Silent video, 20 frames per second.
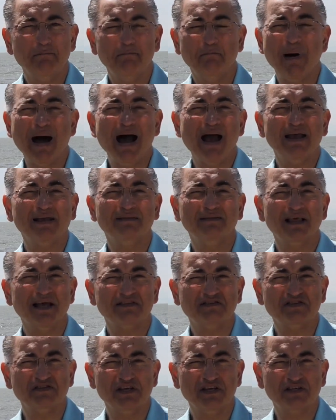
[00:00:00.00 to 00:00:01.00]
mind
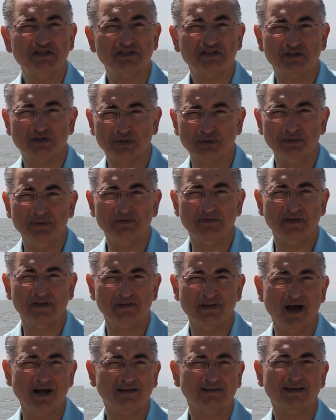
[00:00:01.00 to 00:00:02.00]
that seeks truth
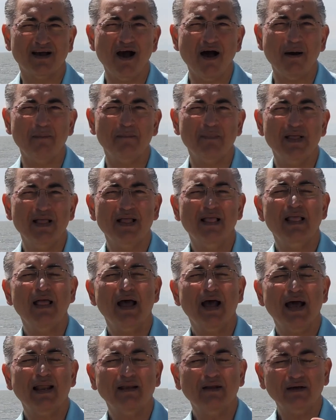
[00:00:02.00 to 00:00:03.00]
dot com,
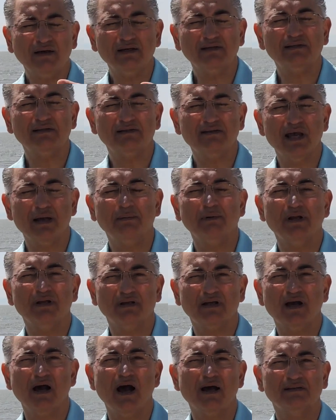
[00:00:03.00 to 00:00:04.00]
and look at the table
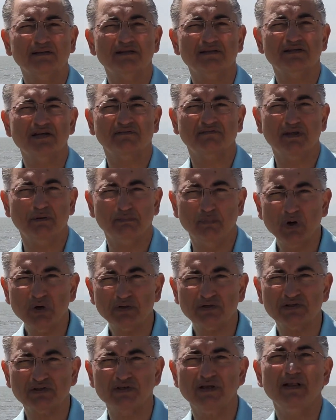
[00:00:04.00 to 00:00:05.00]
of the contents of the
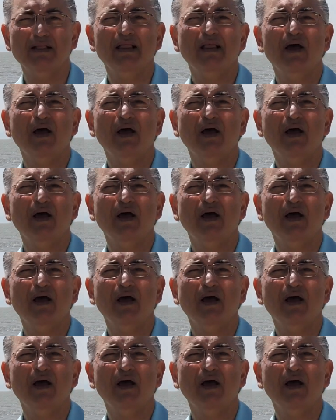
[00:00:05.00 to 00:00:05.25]
books,